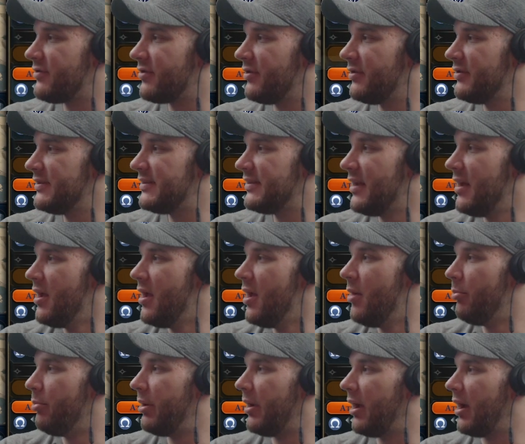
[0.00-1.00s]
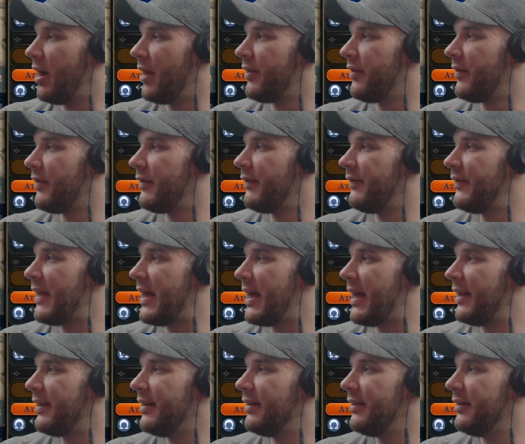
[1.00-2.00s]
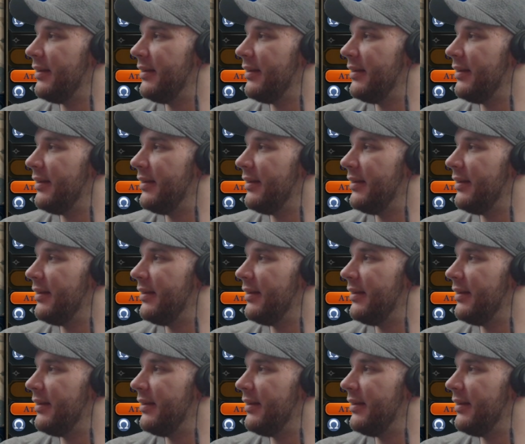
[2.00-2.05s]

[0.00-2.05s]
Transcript: turns, but other than that,